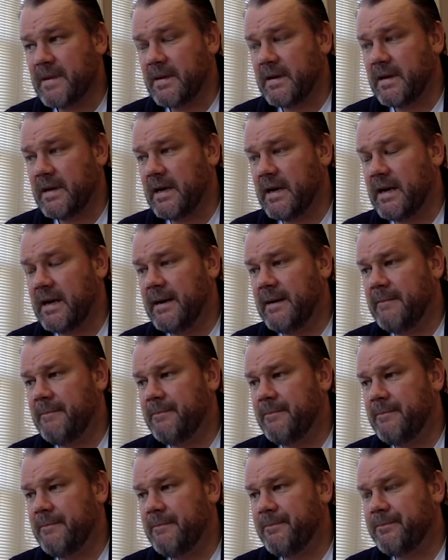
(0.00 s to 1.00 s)
Um,
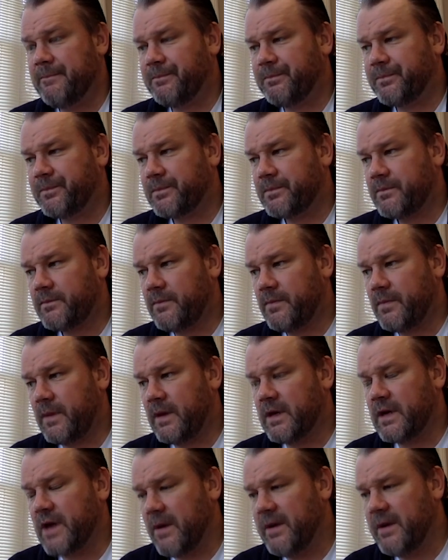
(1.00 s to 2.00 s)

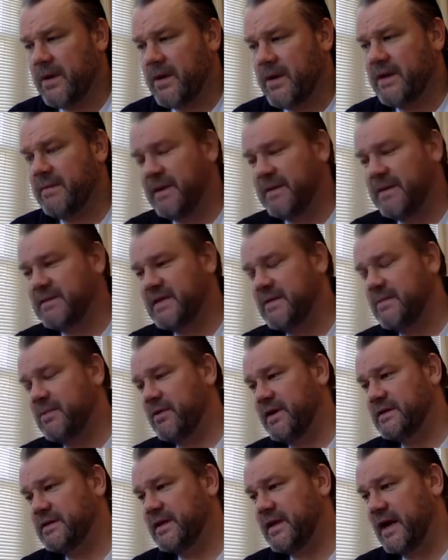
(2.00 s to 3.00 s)
going a bit deeper
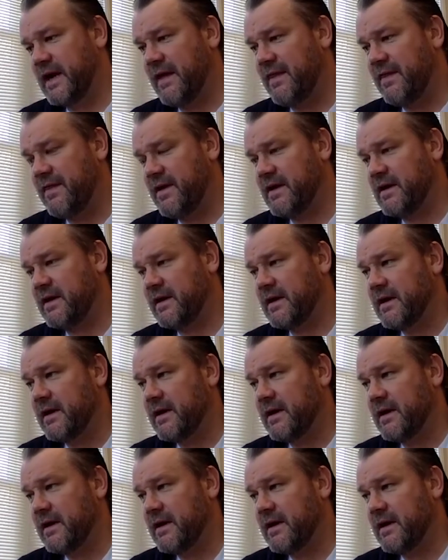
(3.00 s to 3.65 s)
into that, I think